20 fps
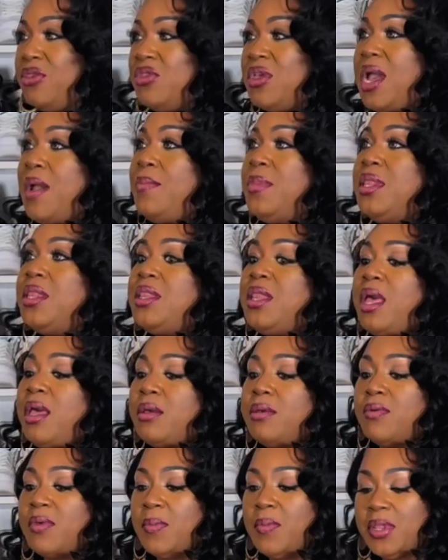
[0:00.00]
I'm in
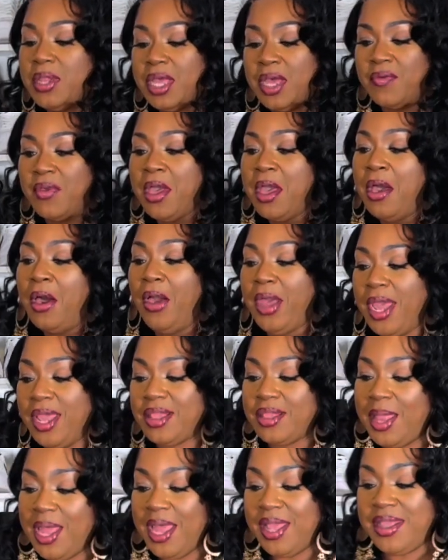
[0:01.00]
love. I'm in love. Okay,
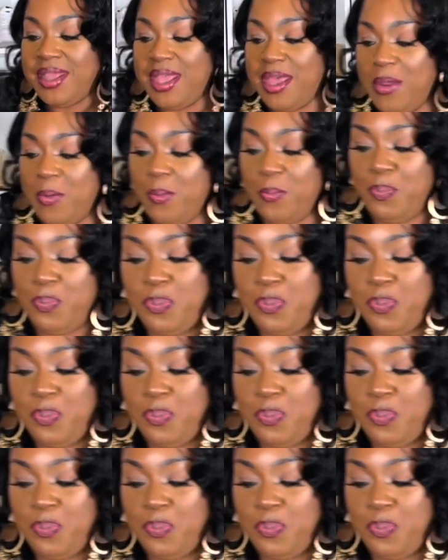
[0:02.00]
so like I said,